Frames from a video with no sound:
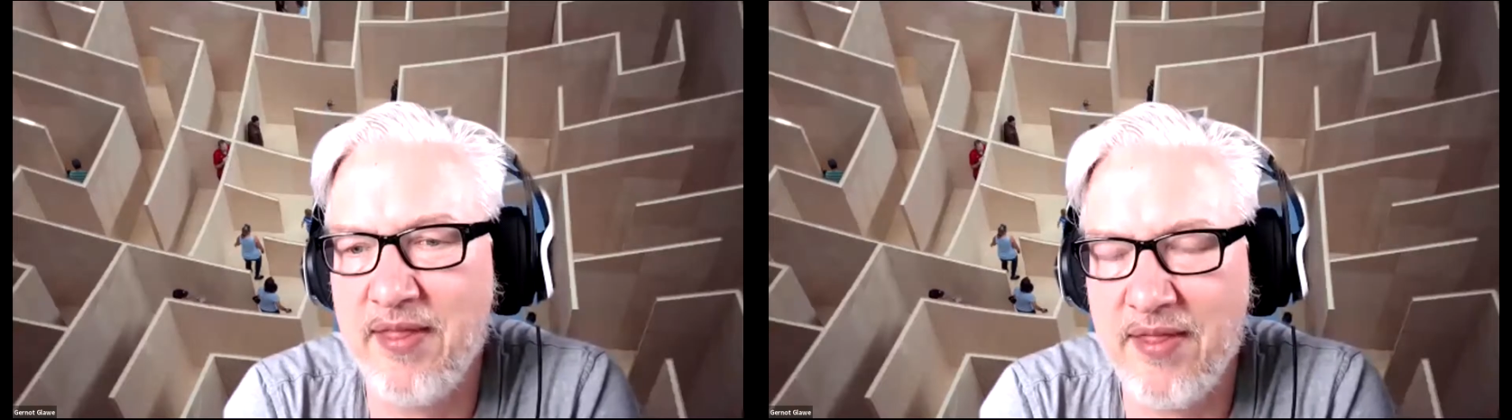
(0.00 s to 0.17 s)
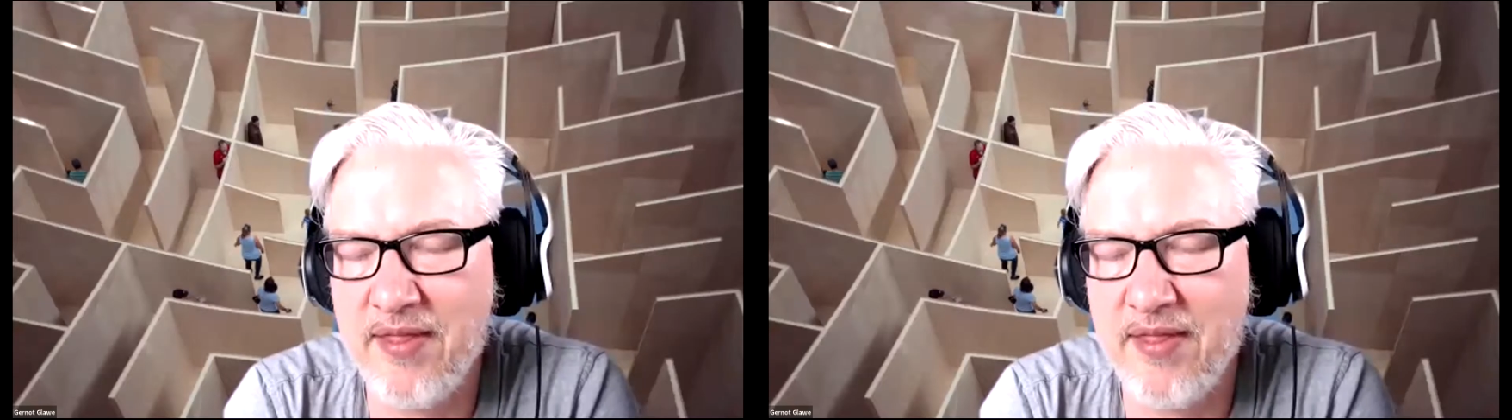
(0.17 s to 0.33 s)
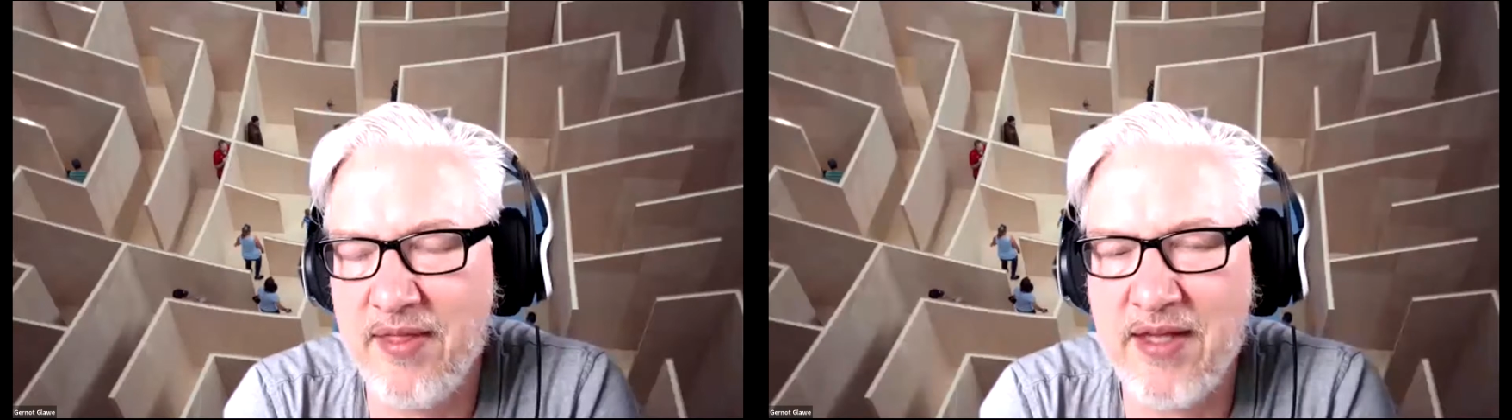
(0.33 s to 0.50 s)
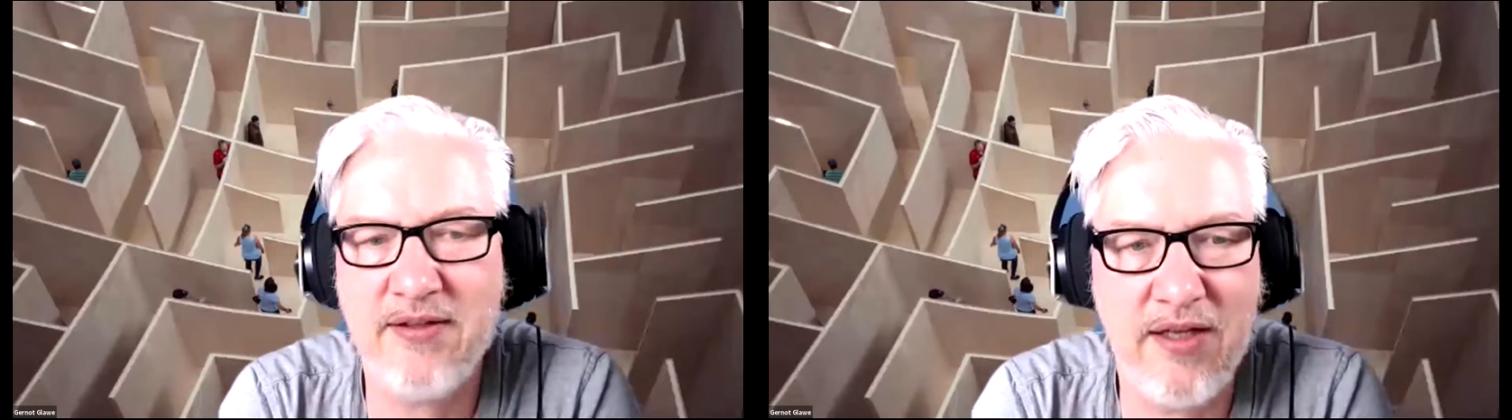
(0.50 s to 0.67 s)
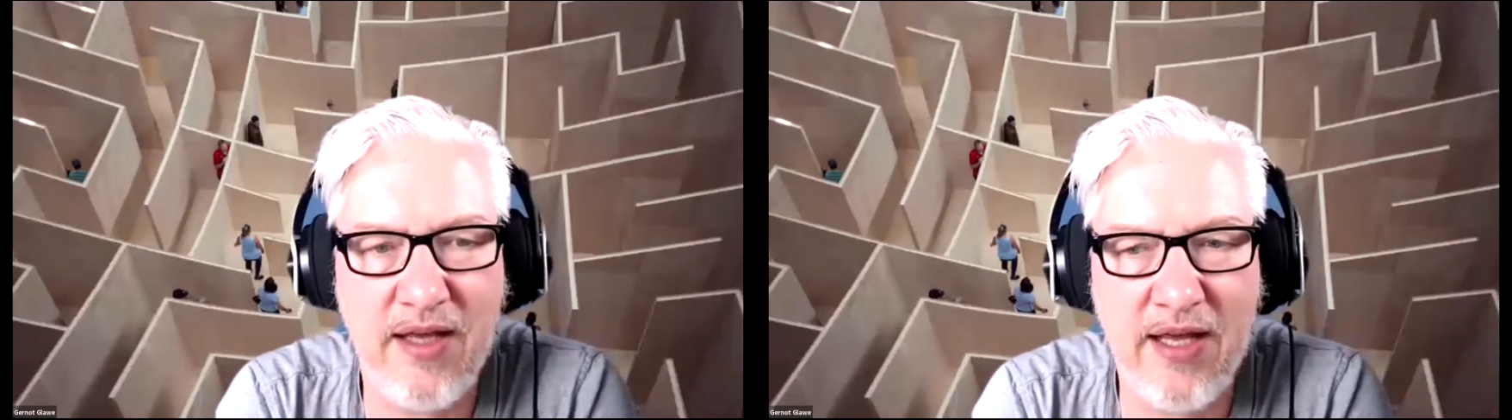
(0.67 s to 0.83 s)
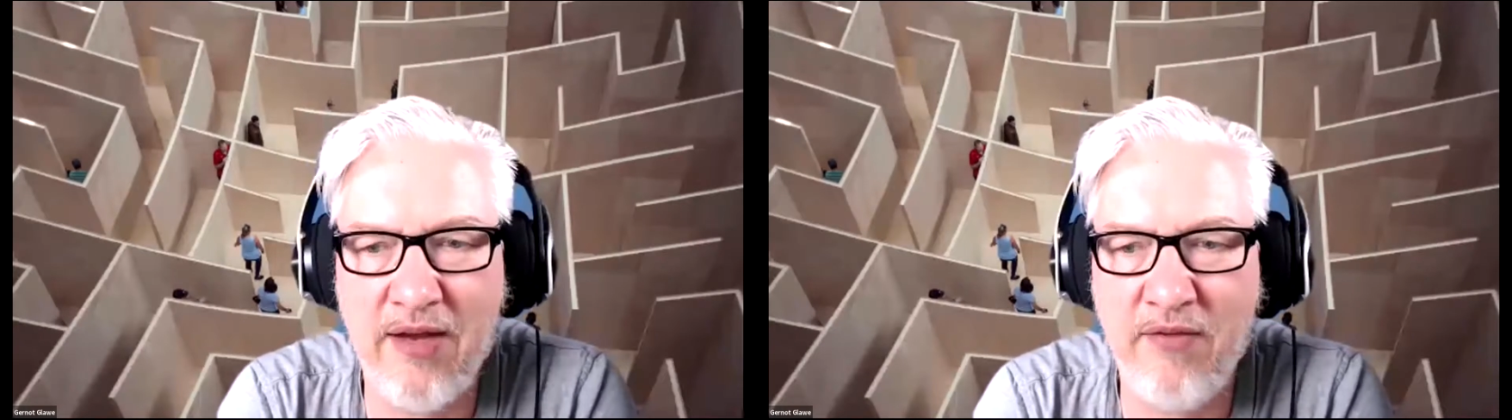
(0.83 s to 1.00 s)
that
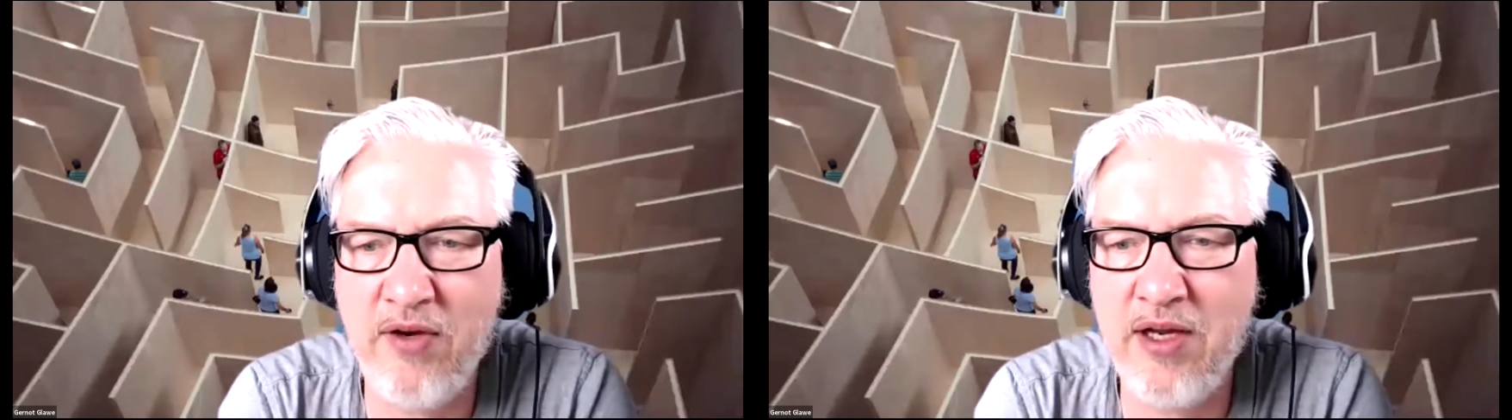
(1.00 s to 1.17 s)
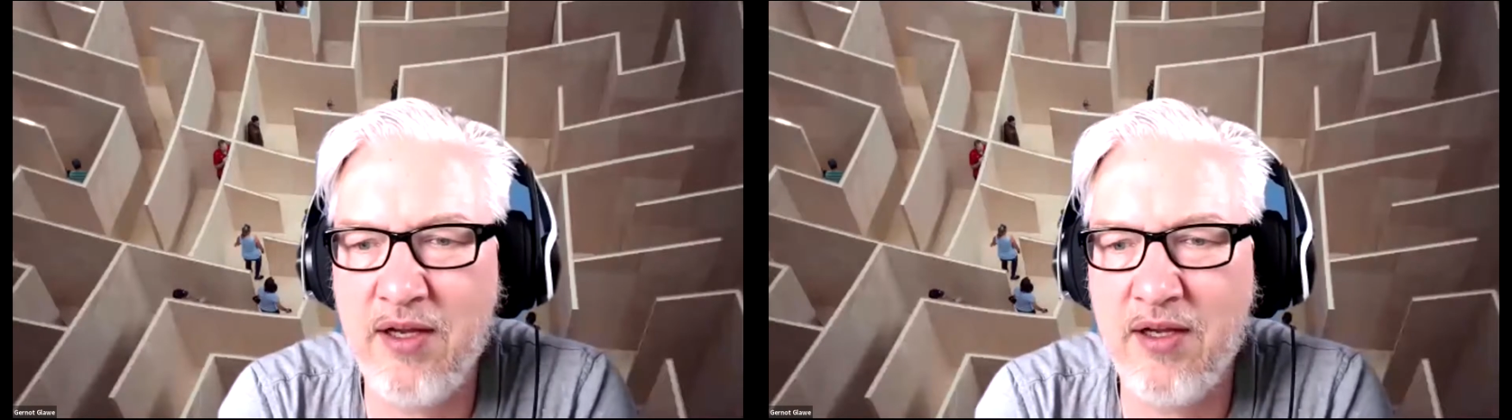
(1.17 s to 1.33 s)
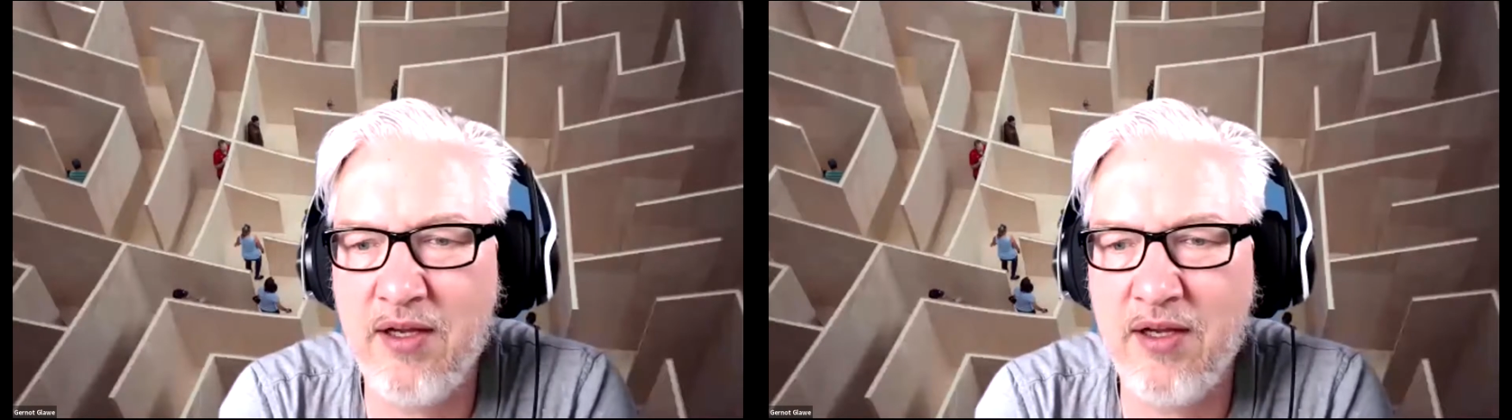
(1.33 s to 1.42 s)
every